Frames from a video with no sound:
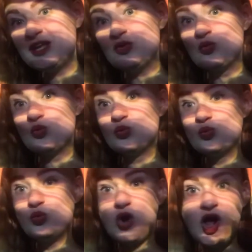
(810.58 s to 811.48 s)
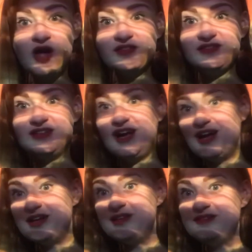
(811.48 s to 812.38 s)
in rocks and
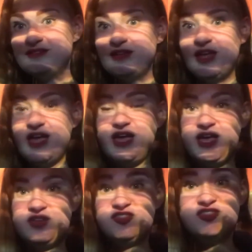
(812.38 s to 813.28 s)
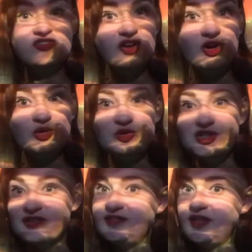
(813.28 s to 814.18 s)
ice and snow,
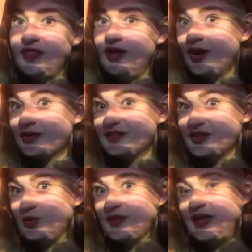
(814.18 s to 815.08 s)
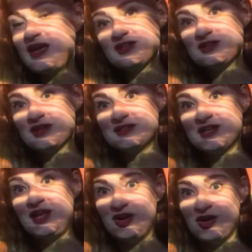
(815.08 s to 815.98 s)
just like the Arctic or the
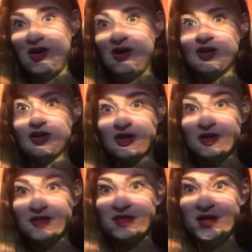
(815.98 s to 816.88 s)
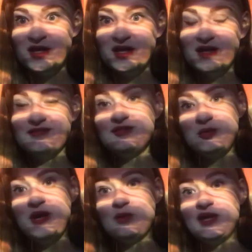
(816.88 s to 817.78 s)
Antarctic here on Earth. It's too
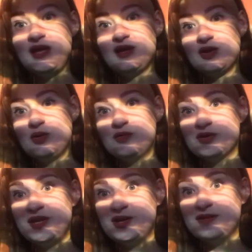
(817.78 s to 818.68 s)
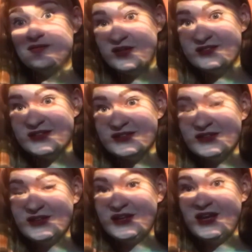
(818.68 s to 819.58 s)
bad we can't go over here and visit
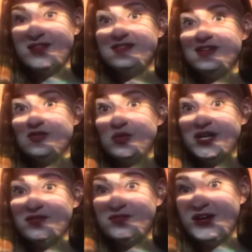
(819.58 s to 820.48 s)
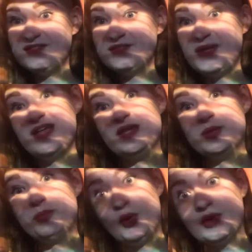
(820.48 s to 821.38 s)
and see if we can find some
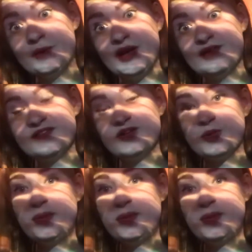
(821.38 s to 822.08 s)
alien polar bears or